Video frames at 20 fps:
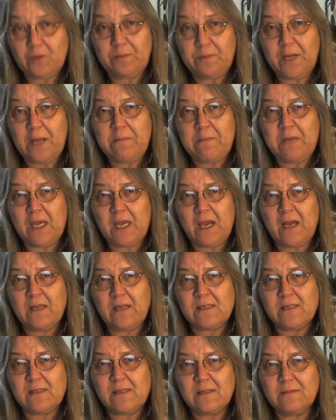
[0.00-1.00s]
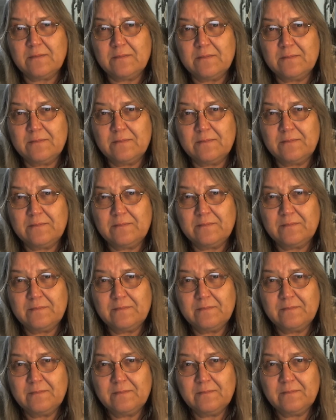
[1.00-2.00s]
They're blaming us.
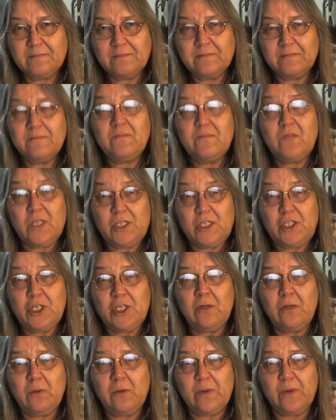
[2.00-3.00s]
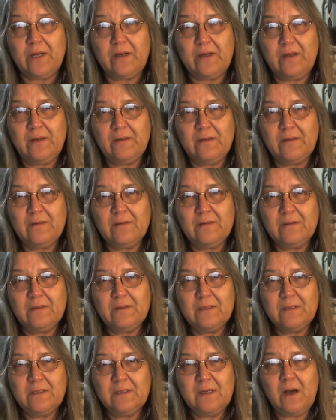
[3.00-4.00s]
The children
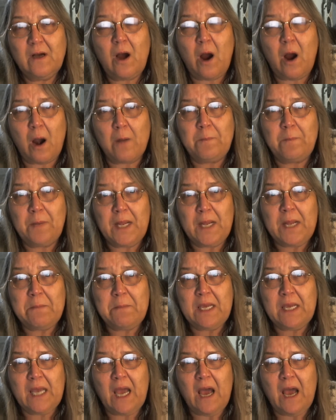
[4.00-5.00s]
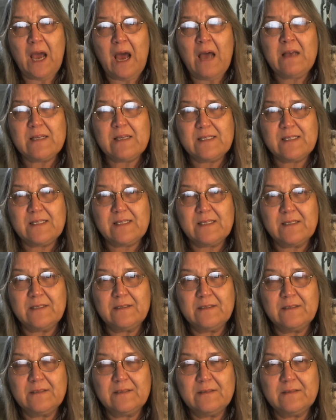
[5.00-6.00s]
are blaming
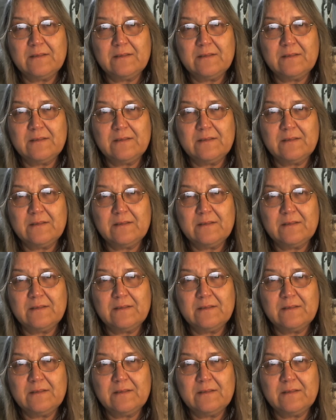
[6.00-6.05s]
us.